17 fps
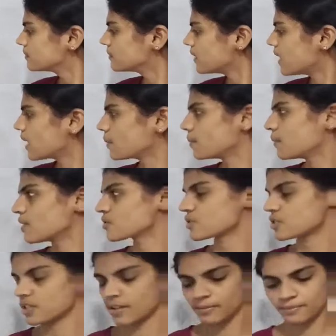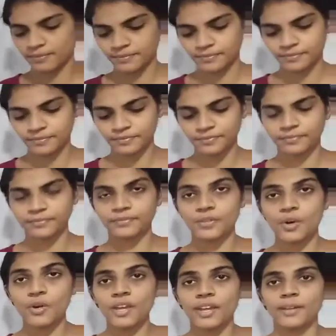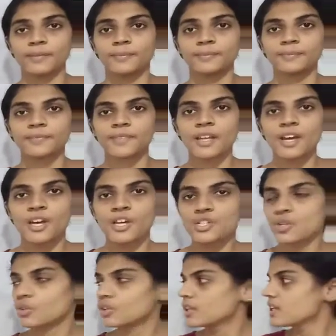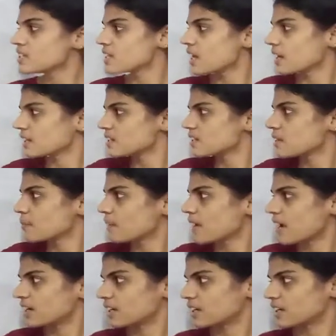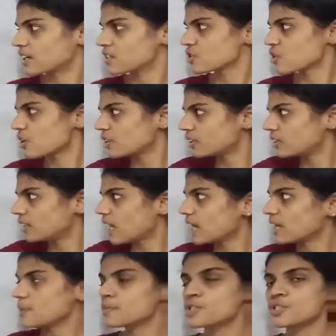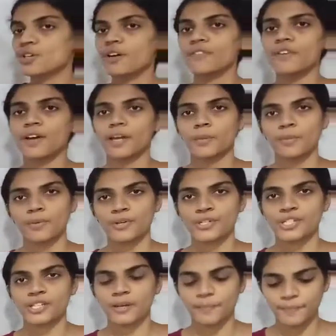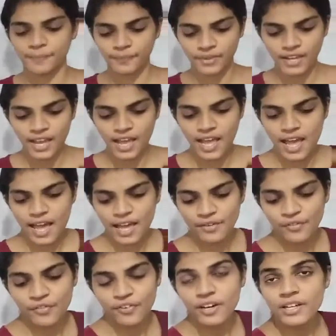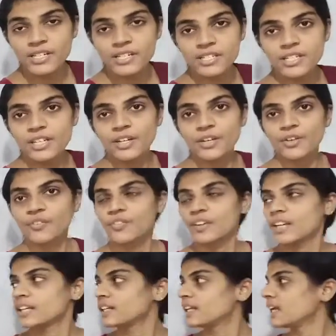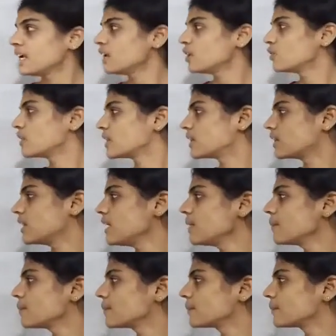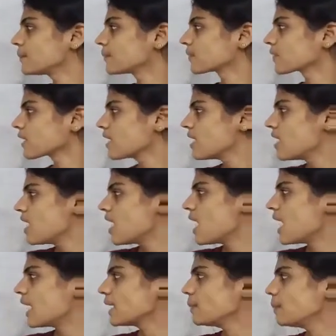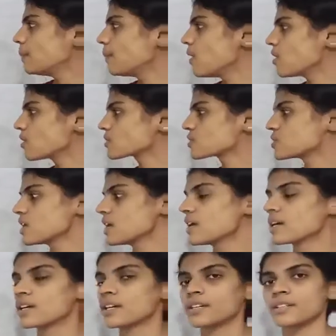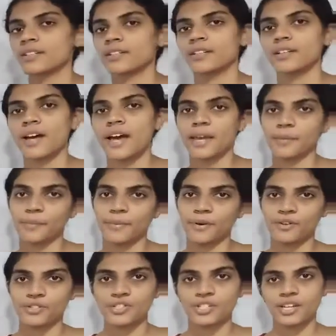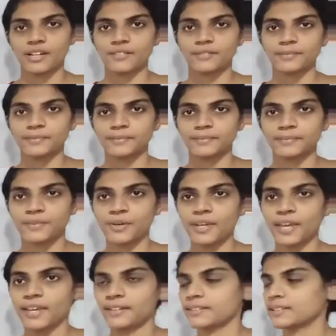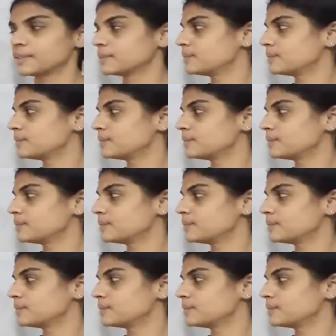hypoxia. Okay, so these are the subcategories or types of hypoxia. And first we'll deal with the hypoxic hypoxia. Okay.